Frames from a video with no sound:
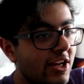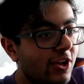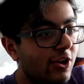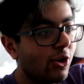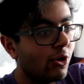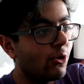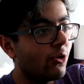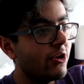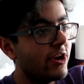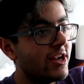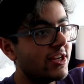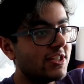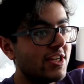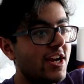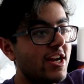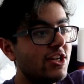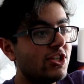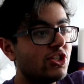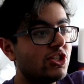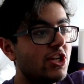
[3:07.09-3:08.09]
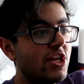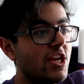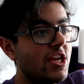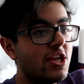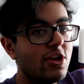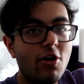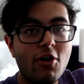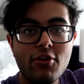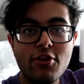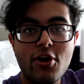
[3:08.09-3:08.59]
in glorious
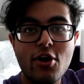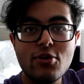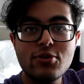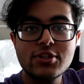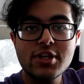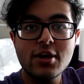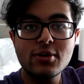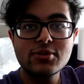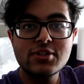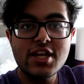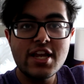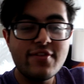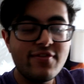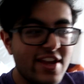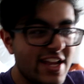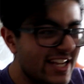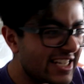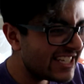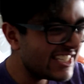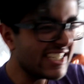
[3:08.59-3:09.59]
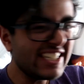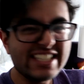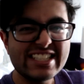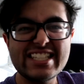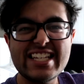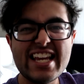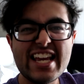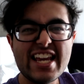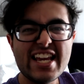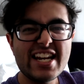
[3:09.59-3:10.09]
HD on the hotel TV.
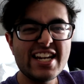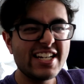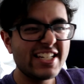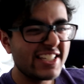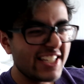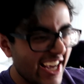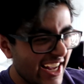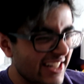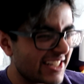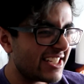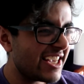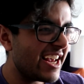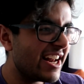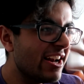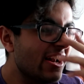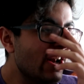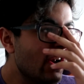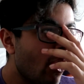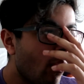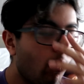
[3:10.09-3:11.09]
Get in. Get in.